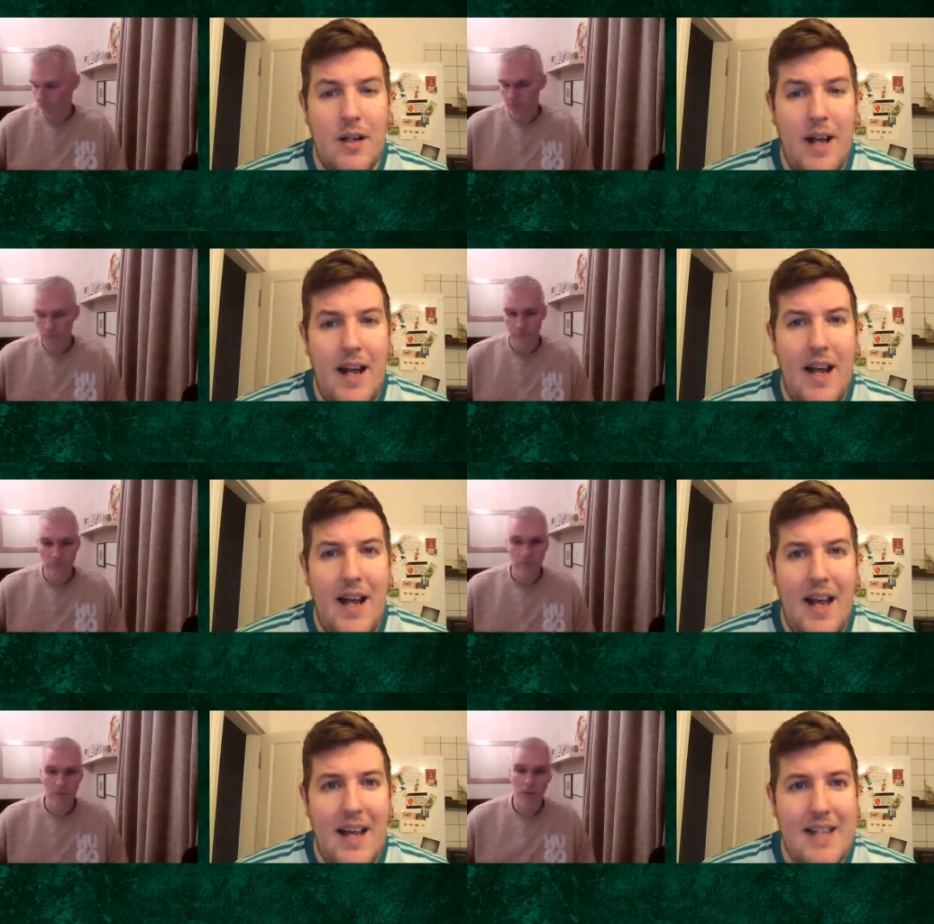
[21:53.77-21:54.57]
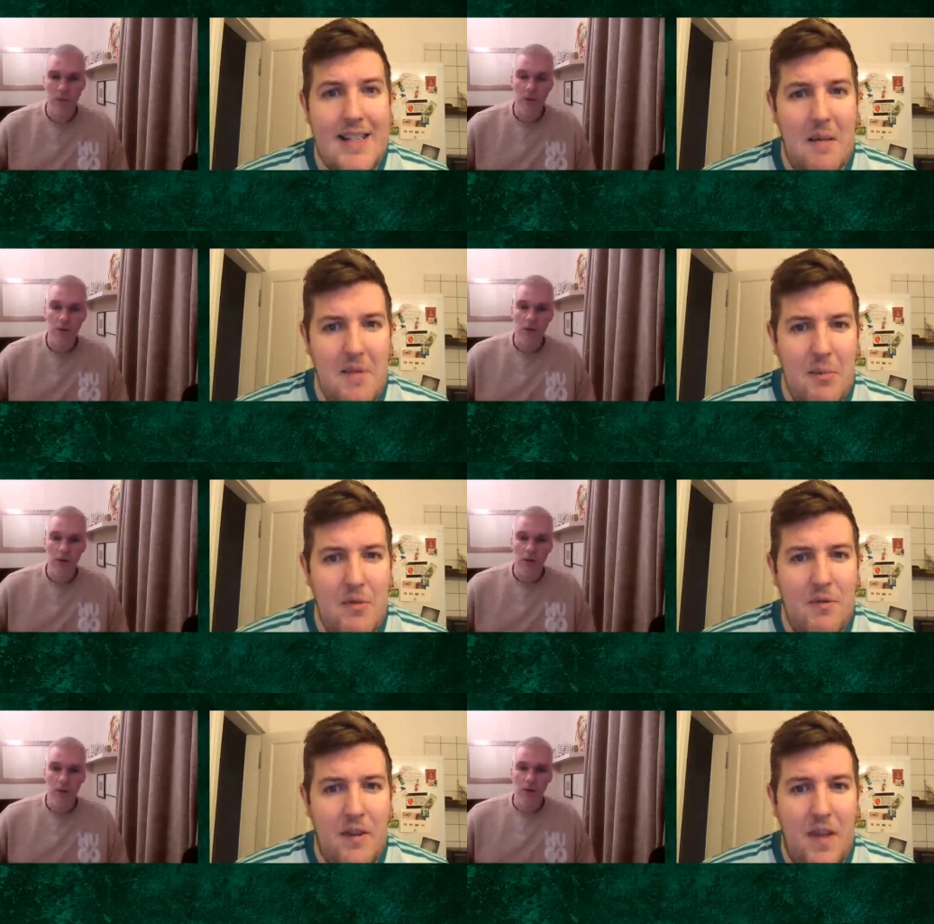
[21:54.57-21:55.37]
Speaker 1: uh, acceptable
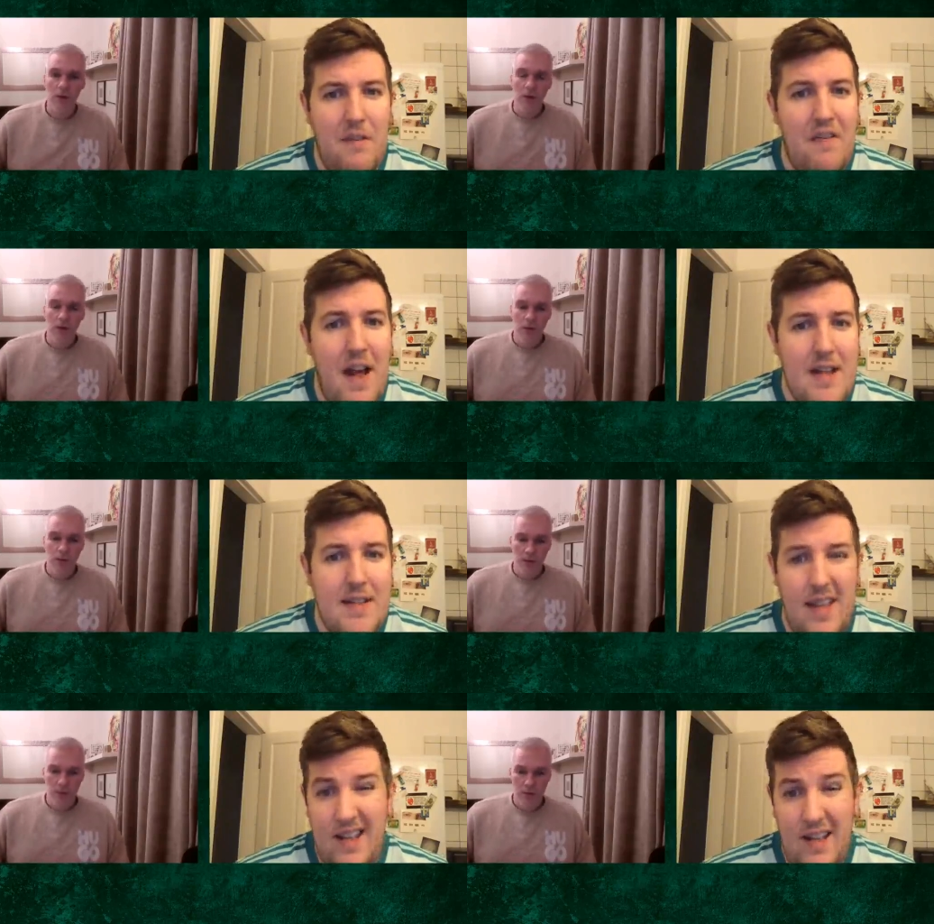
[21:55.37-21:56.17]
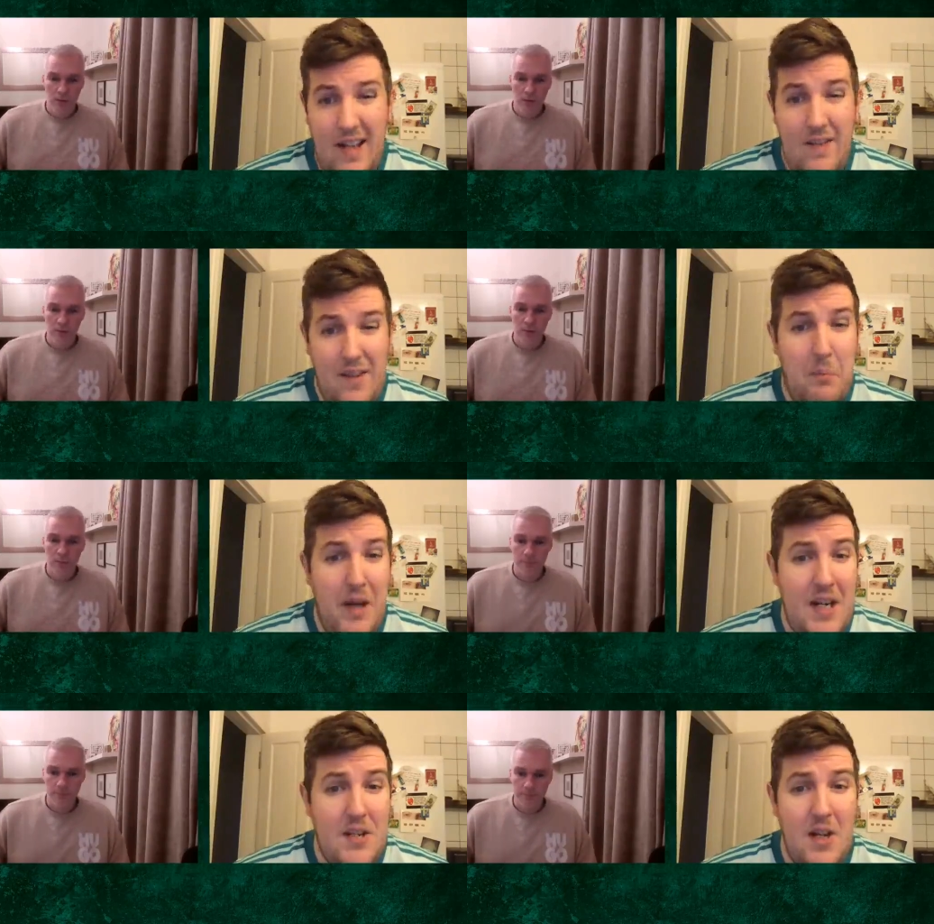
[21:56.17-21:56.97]
for their fans that they're playing
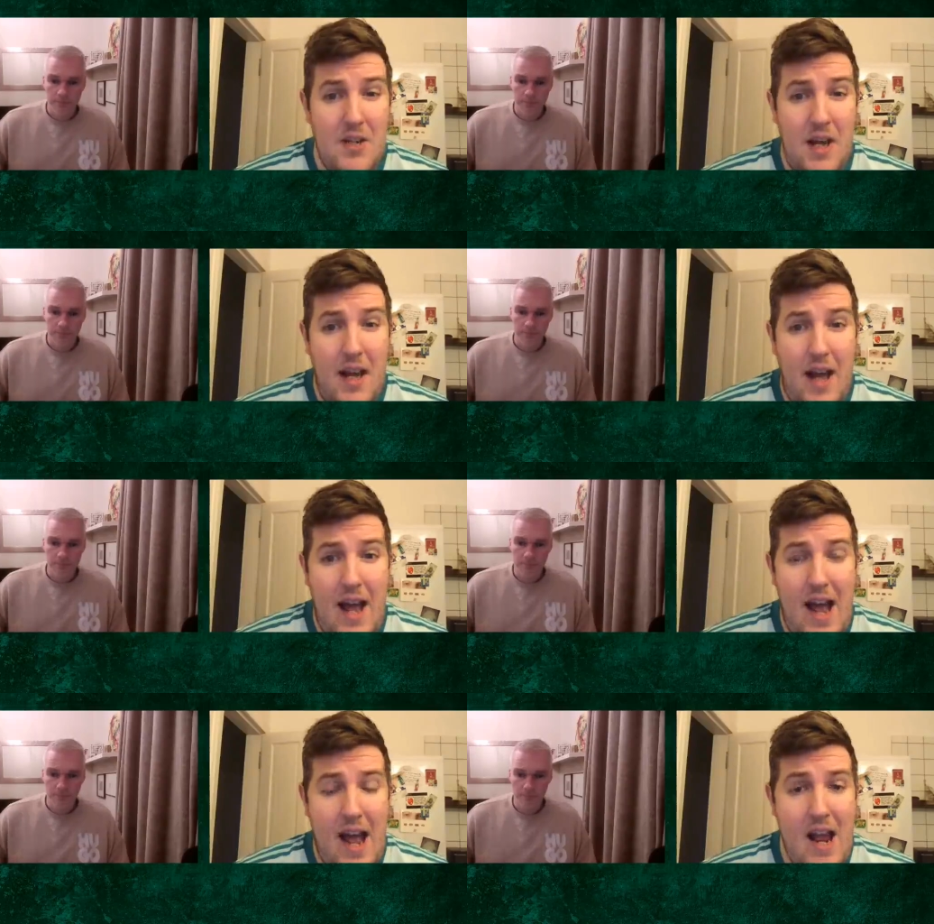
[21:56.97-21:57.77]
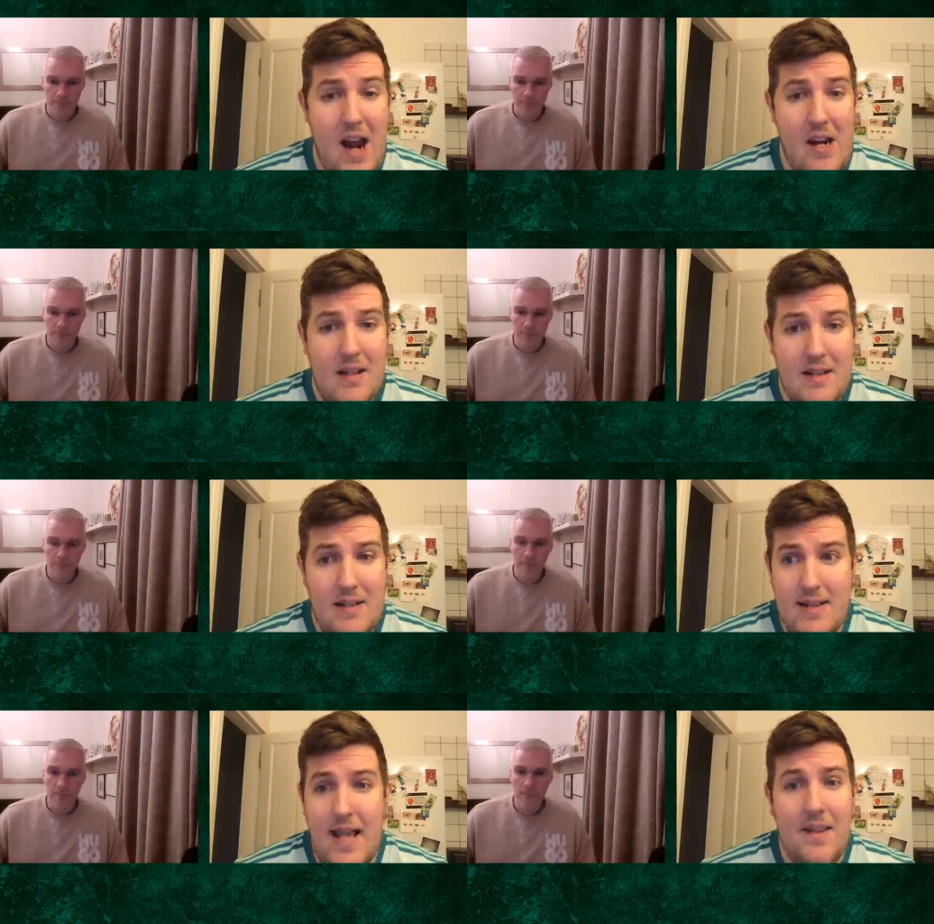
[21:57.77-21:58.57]
in such a, a, higher
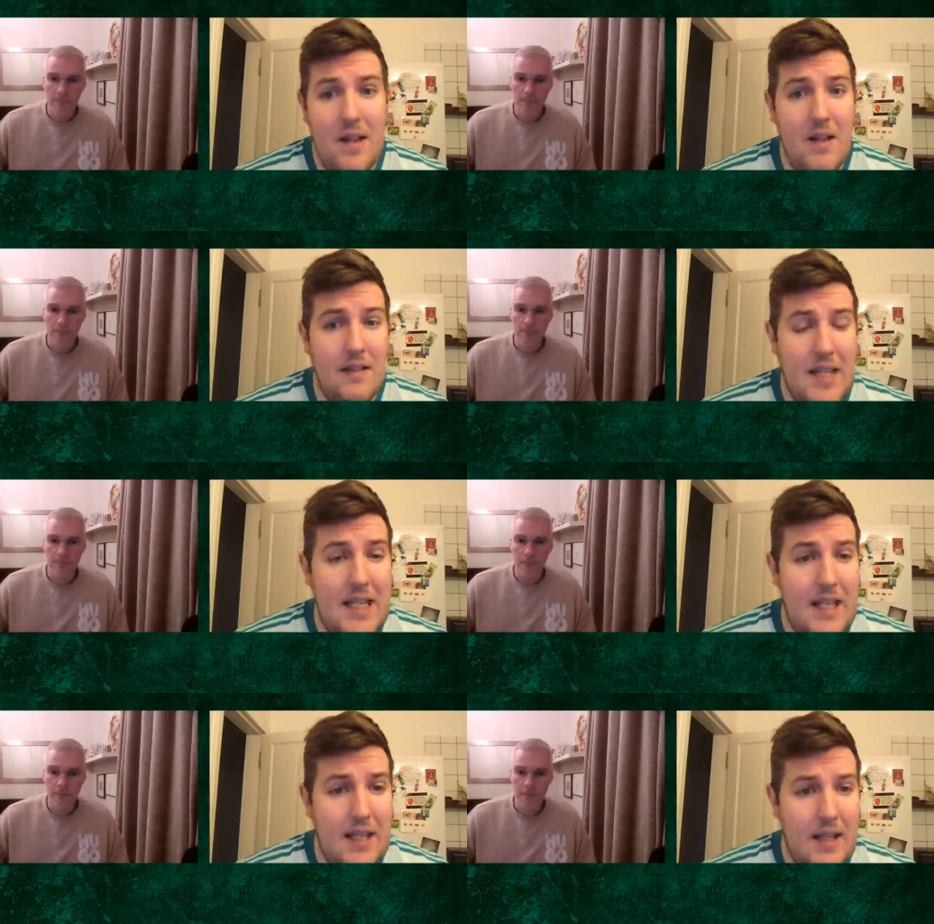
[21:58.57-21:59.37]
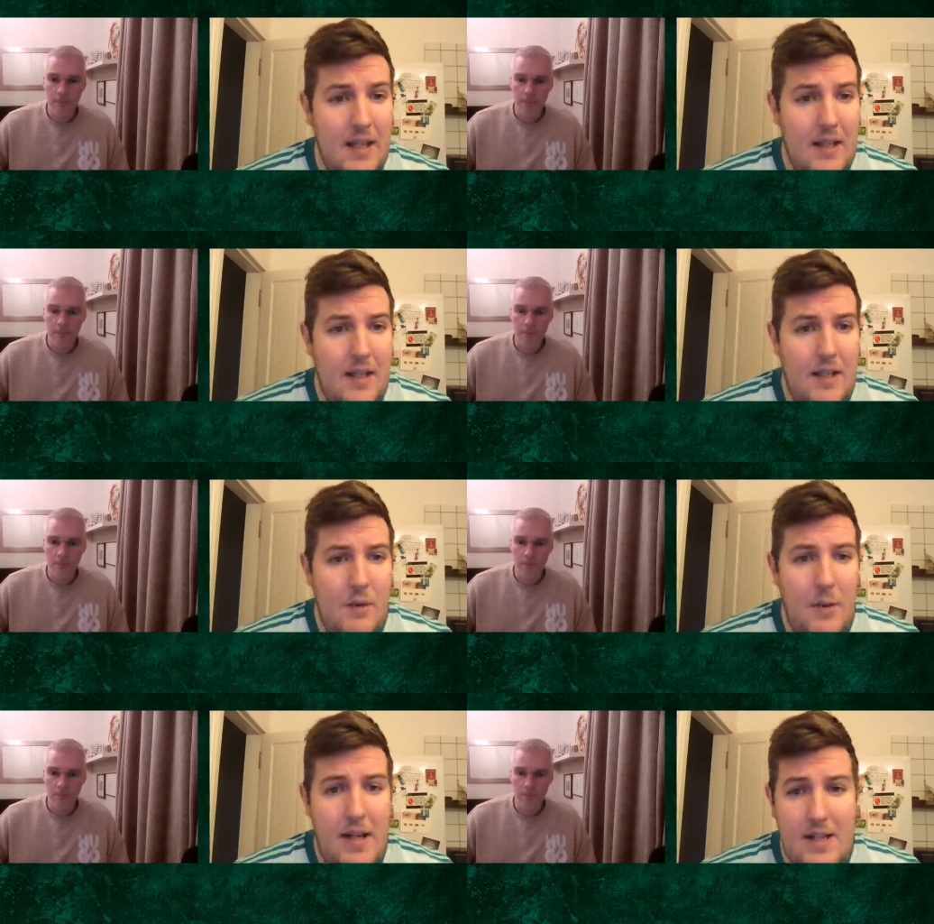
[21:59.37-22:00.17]
standard of league,
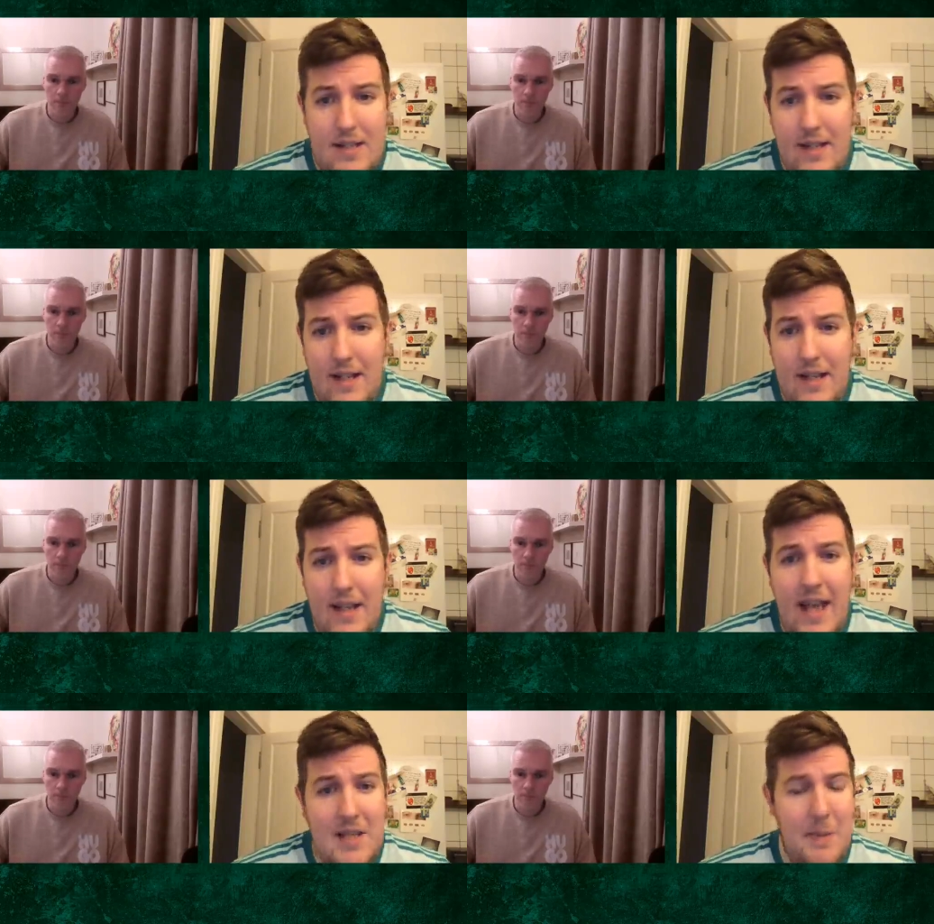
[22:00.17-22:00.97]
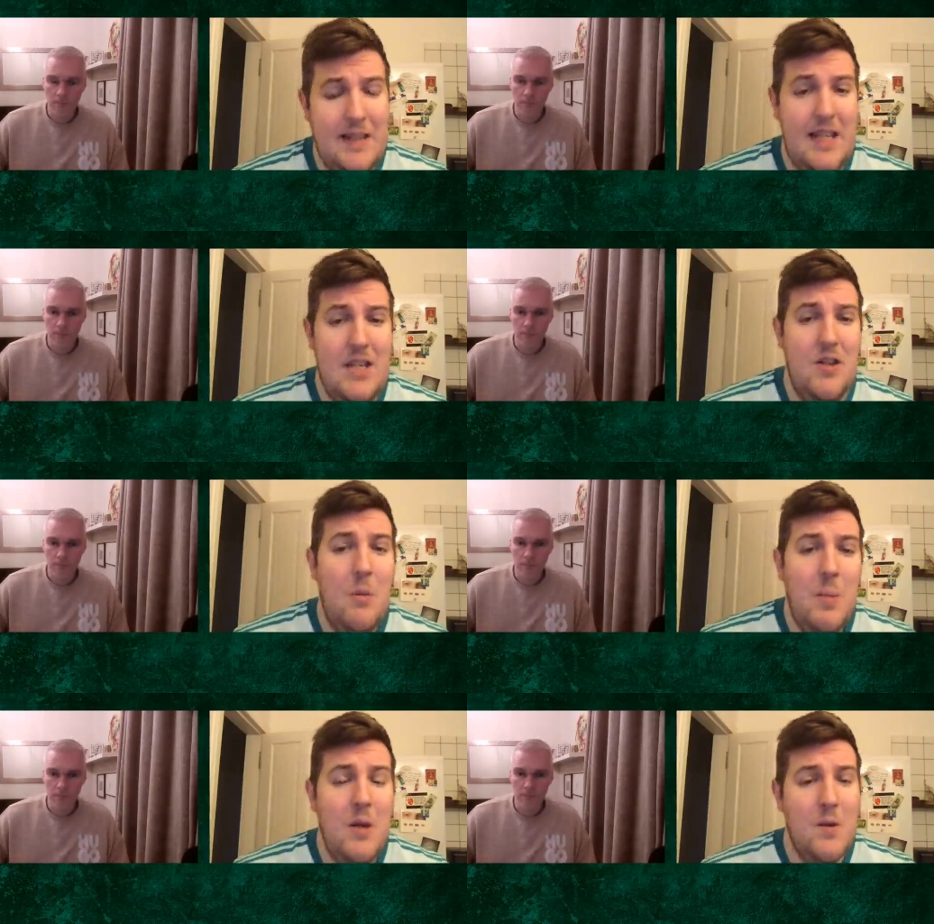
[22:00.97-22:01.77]
whereas the expectation up
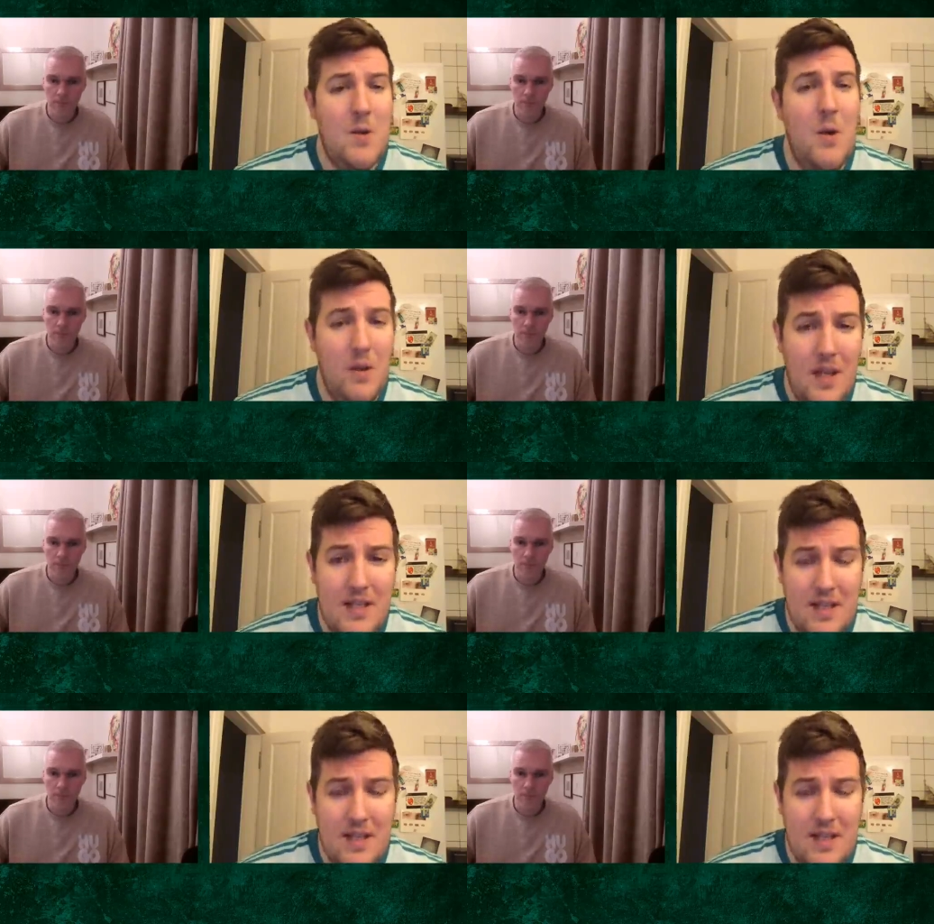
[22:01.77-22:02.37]
here in Scotland is,